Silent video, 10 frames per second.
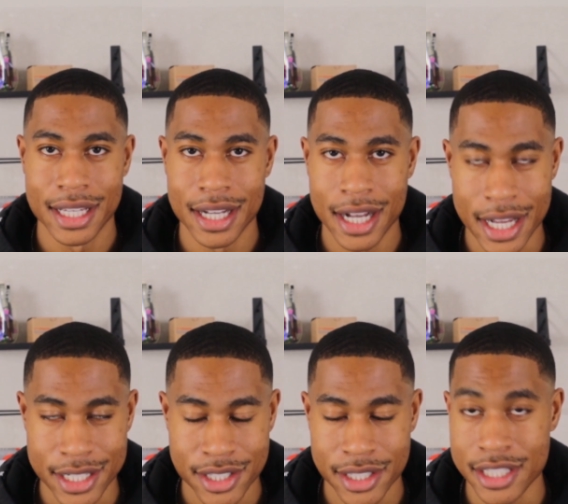
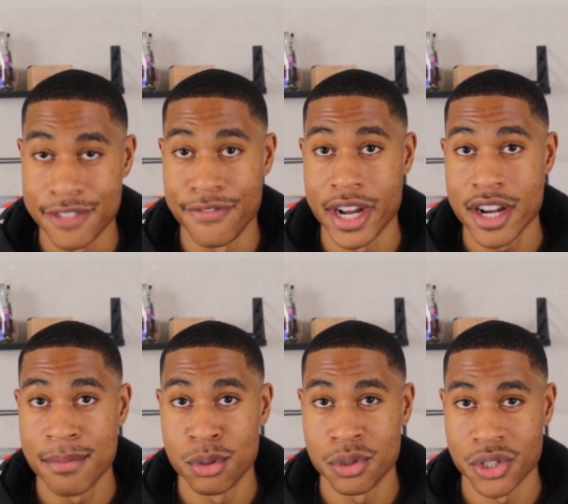"Gosh, these
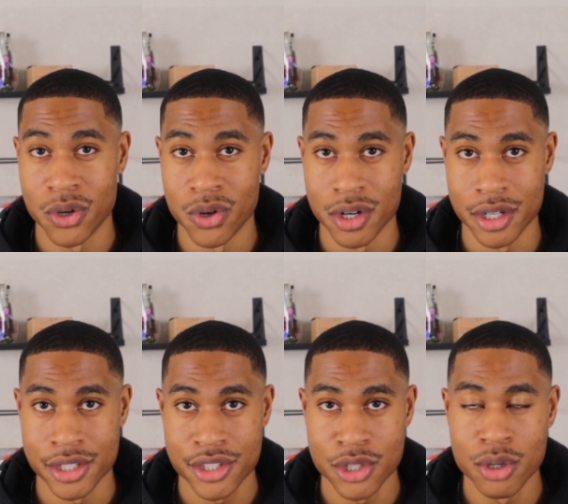variables
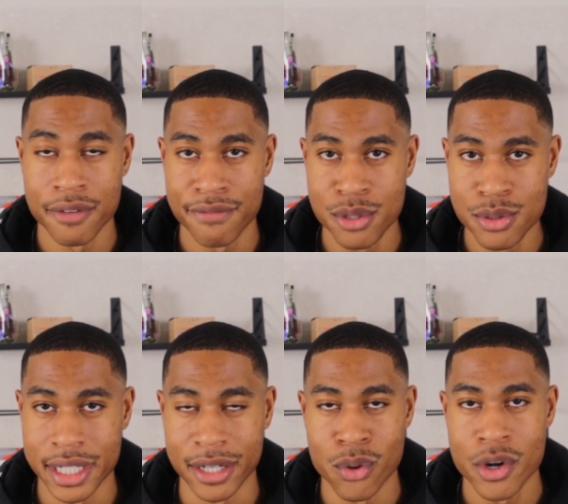are so
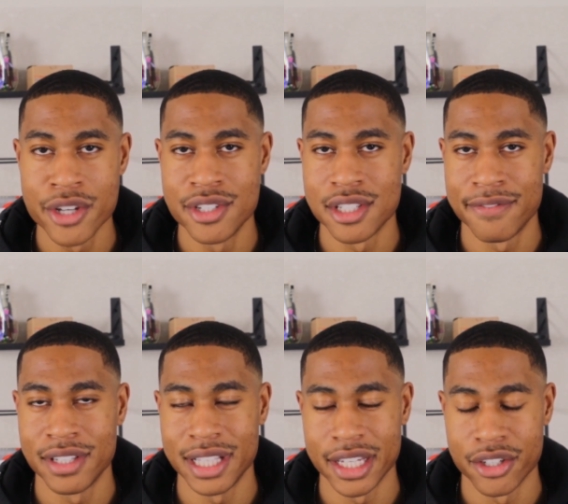confusing," or you just
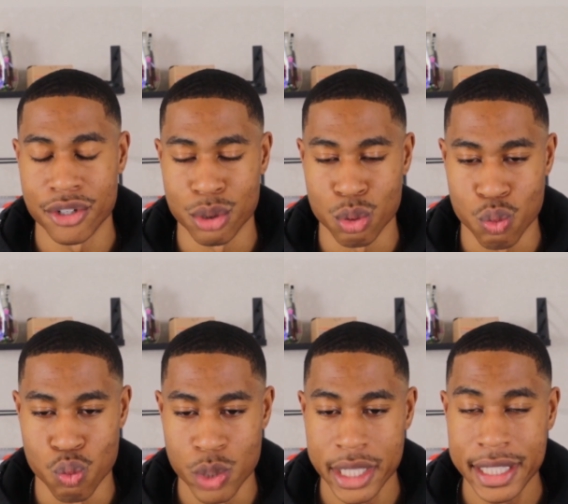feel like you're
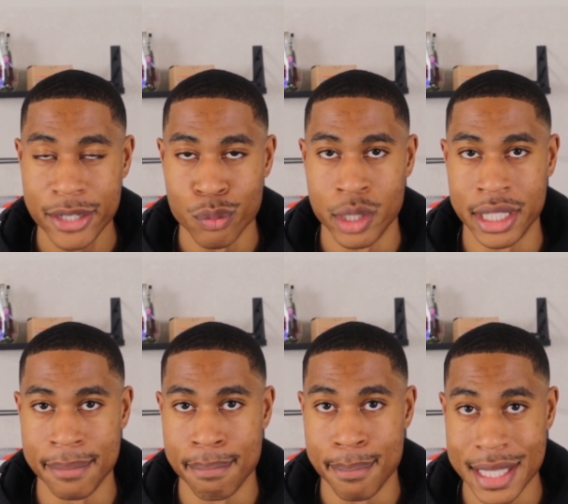really,
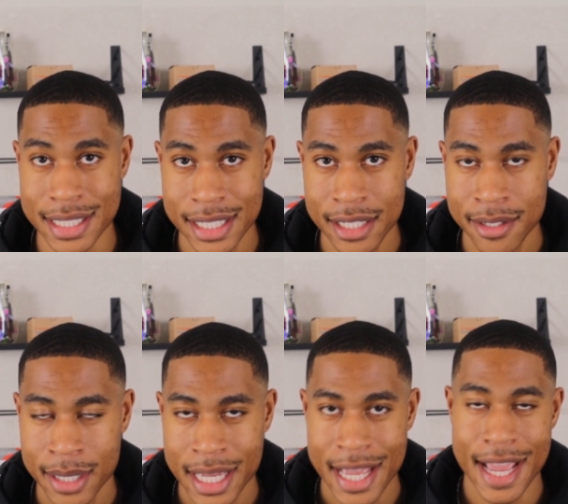really busy
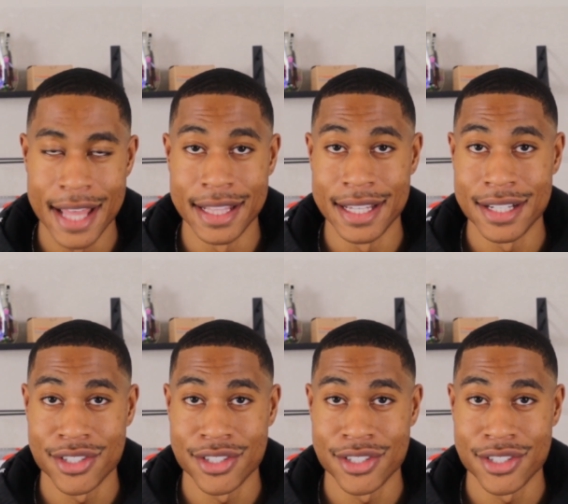and